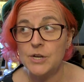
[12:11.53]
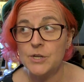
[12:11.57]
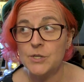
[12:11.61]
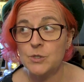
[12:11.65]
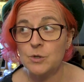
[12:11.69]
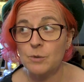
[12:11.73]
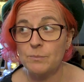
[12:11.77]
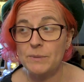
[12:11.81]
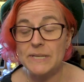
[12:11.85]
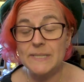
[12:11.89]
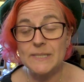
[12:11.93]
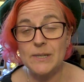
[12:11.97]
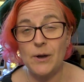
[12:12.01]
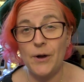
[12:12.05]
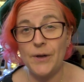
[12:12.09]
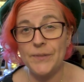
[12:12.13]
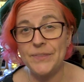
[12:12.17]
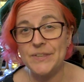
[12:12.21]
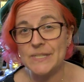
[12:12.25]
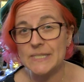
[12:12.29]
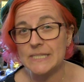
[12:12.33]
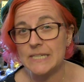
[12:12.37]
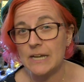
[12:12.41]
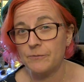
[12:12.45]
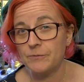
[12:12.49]
So it means all
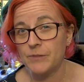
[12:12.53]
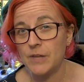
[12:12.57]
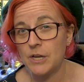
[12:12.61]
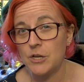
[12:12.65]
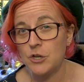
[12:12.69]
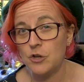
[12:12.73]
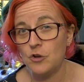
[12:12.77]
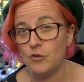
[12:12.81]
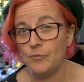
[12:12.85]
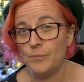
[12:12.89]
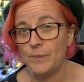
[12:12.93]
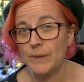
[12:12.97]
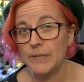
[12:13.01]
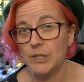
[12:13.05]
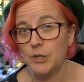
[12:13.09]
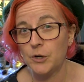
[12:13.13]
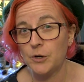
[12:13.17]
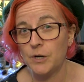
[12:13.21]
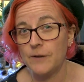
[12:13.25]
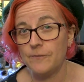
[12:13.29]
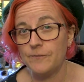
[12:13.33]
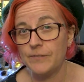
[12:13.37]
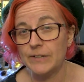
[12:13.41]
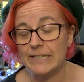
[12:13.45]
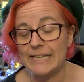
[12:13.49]
the stuff that you've been
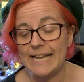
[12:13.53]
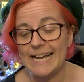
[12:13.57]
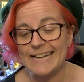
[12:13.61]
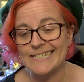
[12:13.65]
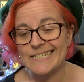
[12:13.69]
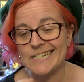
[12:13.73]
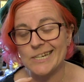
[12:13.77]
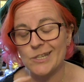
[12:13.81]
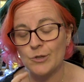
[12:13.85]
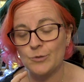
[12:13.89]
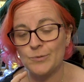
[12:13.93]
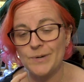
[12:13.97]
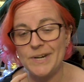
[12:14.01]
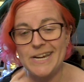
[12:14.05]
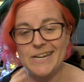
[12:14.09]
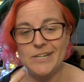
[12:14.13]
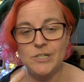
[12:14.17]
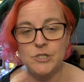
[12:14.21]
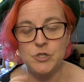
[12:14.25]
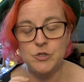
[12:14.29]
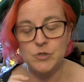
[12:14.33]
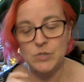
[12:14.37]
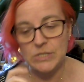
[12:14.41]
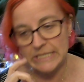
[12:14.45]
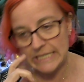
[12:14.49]
learning for the last 3
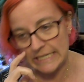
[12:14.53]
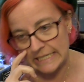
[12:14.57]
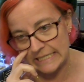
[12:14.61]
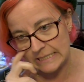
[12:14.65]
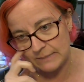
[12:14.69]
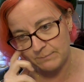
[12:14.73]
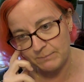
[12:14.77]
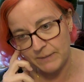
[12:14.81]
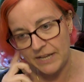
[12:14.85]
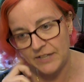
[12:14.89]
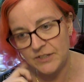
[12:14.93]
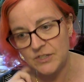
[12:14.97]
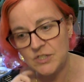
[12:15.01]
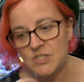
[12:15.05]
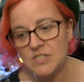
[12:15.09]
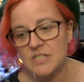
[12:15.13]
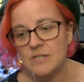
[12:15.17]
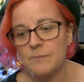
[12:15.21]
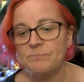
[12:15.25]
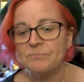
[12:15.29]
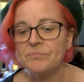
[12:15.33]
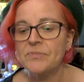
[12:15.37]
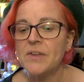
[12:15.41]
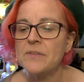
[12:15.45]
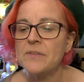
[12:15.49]
to 6 months,